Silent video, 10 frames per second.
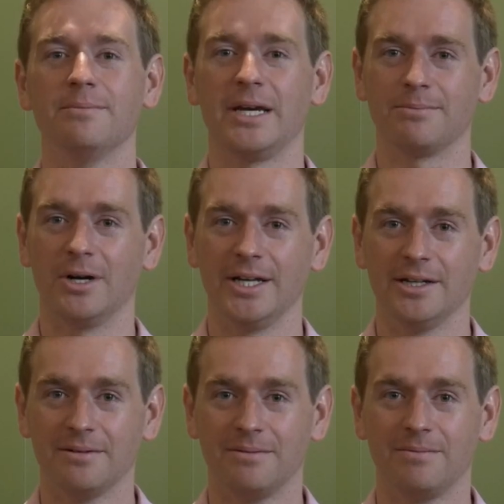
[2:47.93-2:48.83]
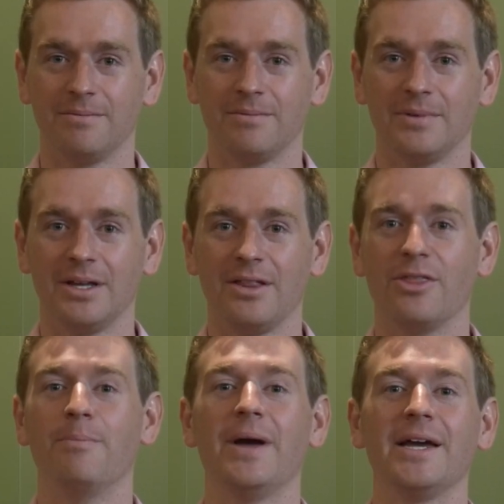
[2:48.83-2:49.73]
make money?
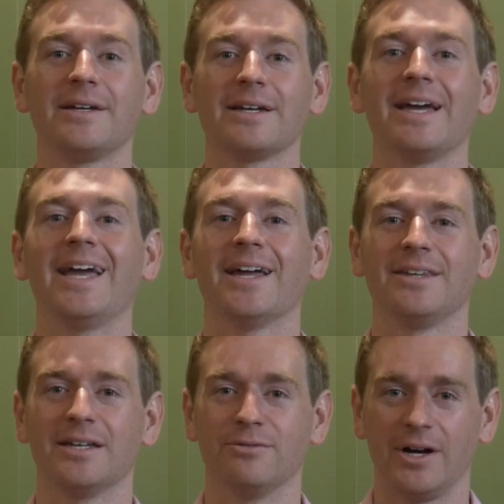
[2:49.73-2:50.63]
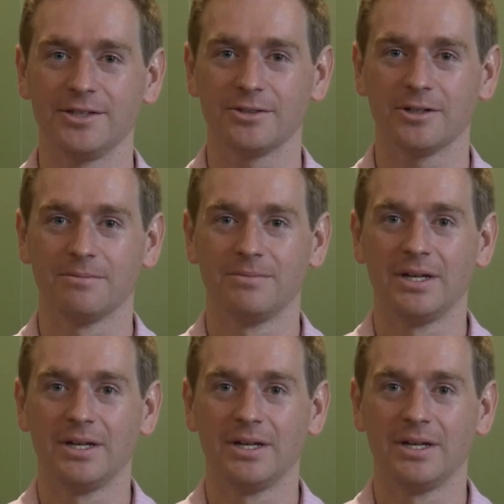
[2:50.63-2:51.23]
The bank and the advisor.